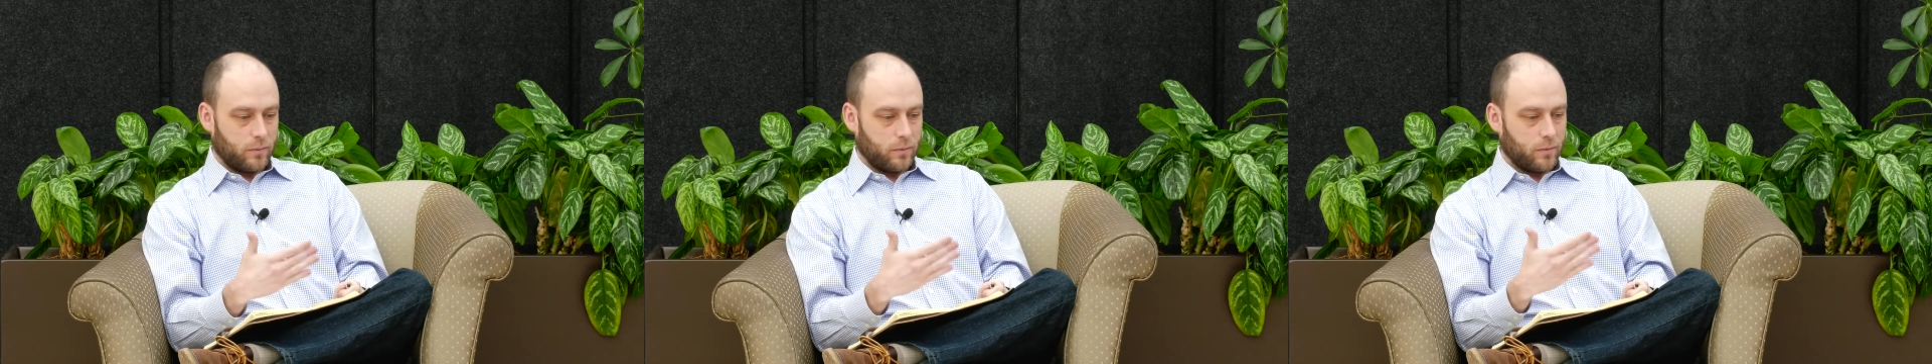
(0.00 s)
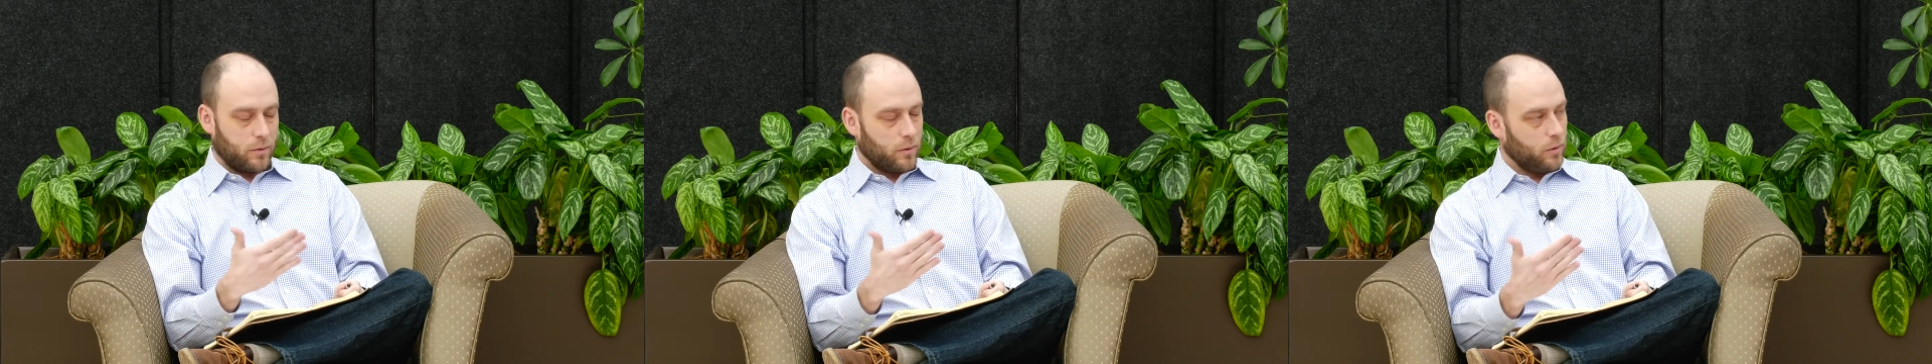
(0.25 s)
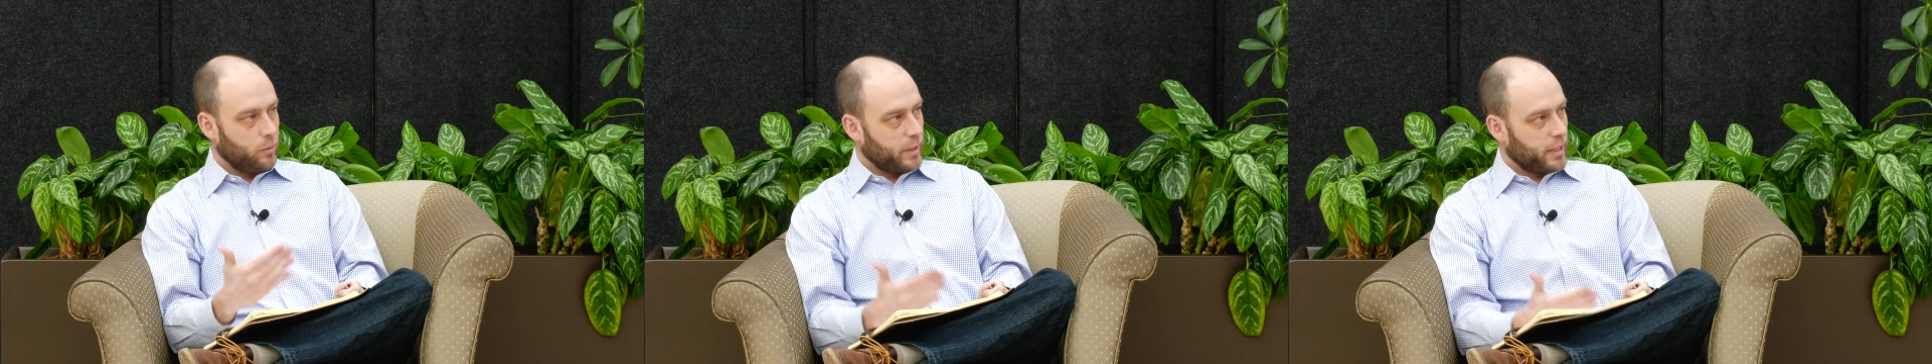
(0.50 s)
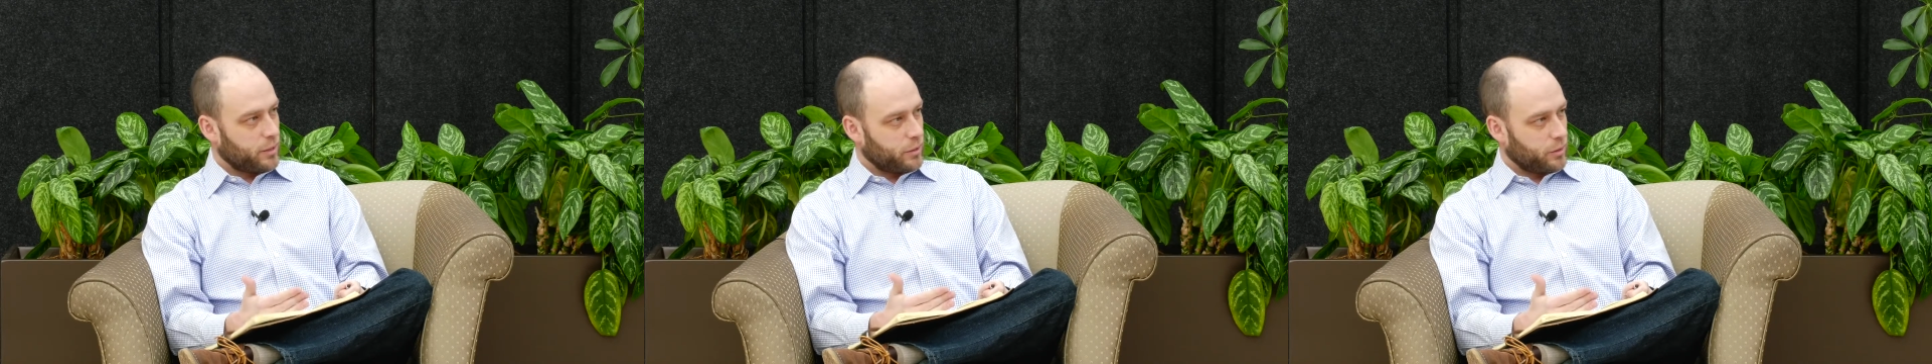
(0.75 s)
the new
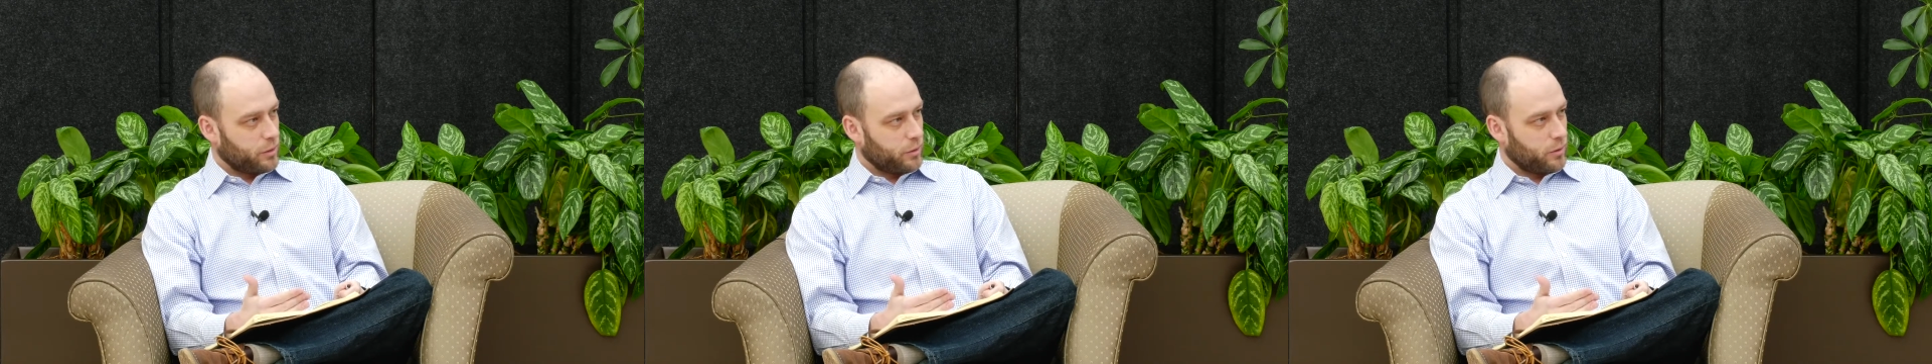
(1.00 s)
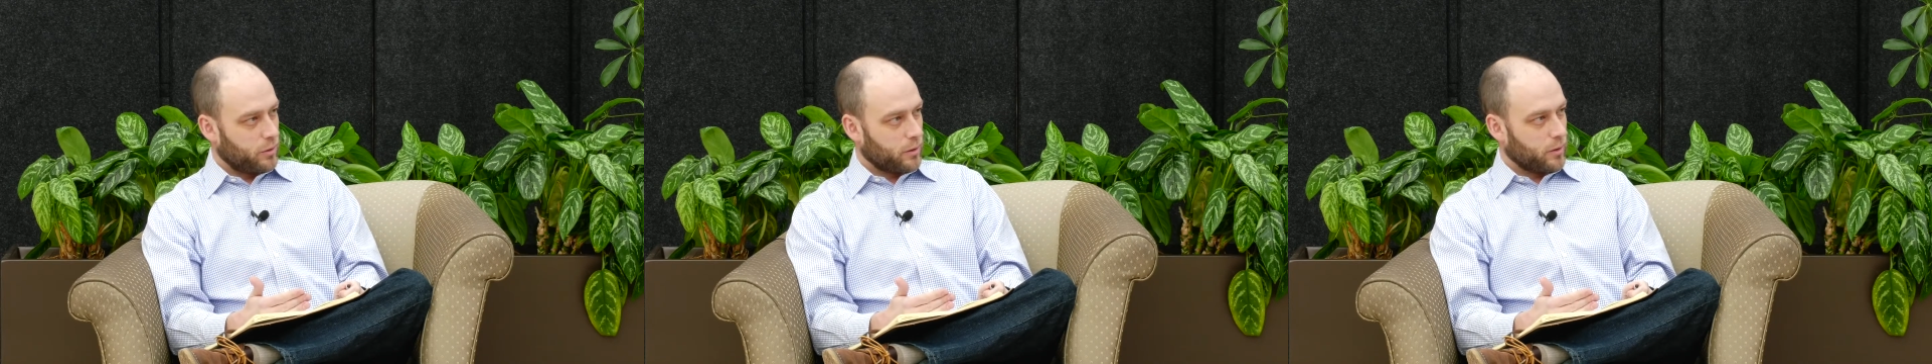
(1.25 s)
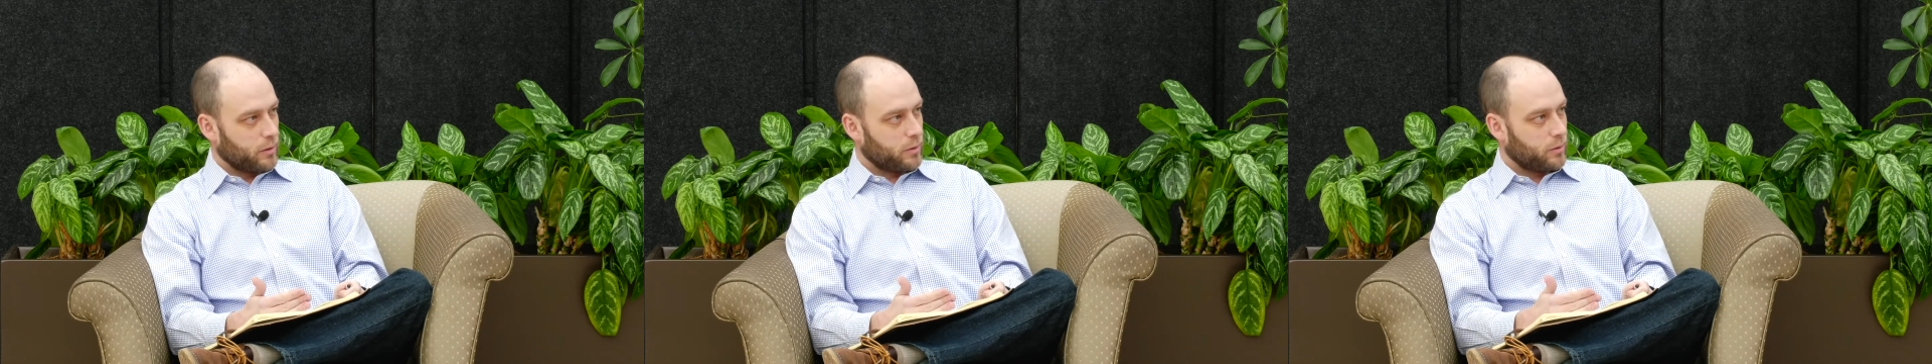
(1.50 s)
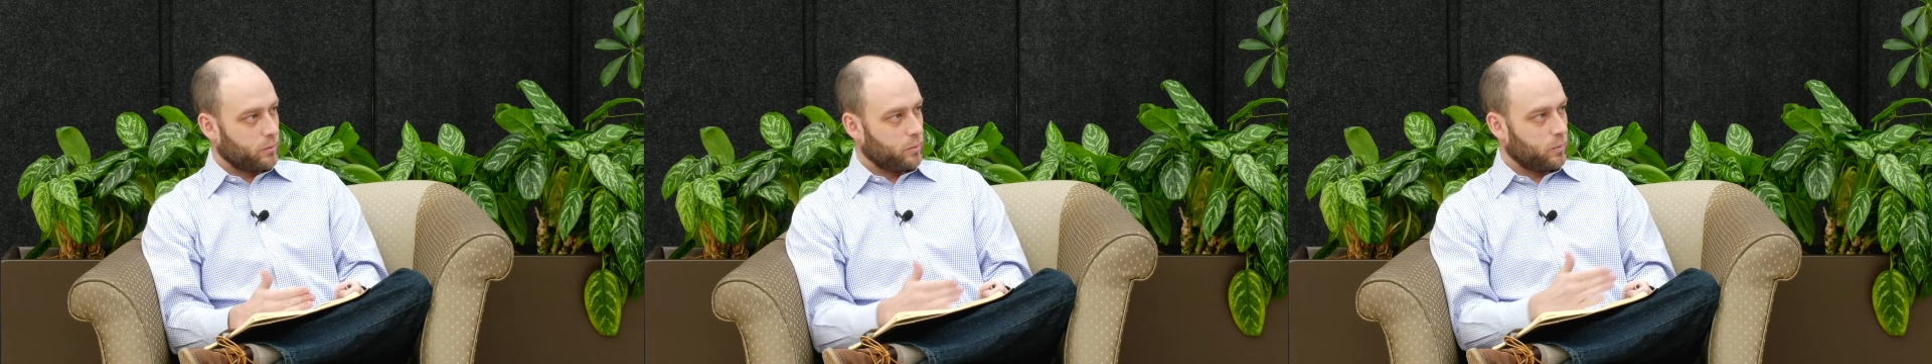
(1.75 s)
pastor starts.